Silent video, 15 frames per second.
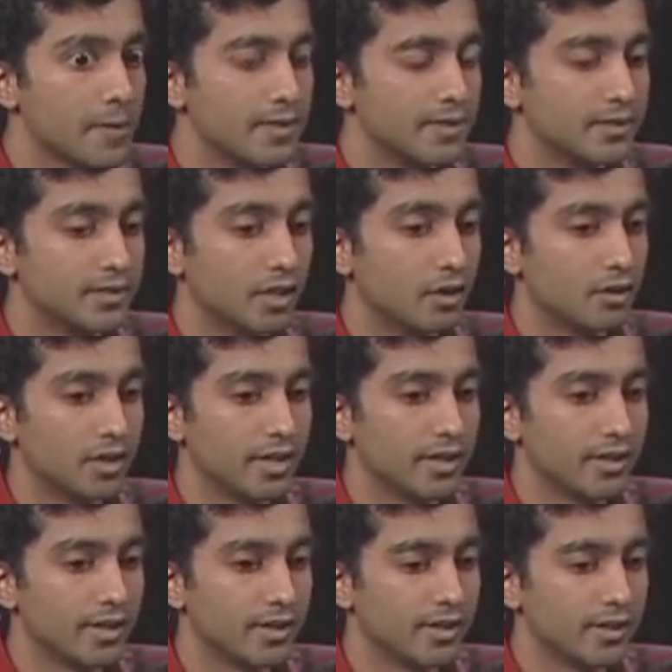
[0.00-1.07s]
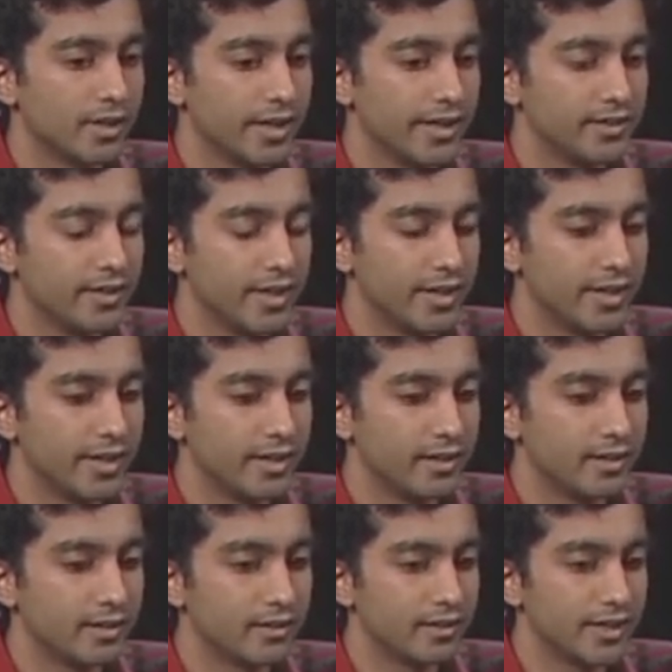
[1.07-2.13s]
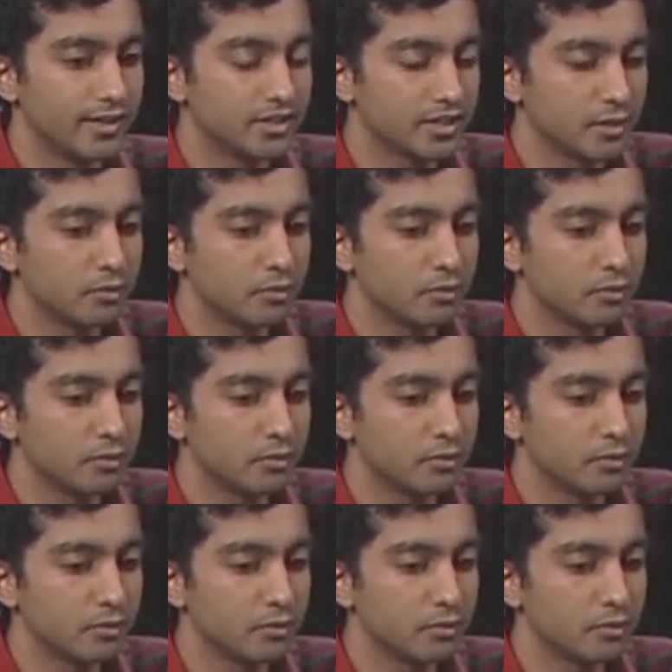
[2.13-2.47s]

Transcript: So it's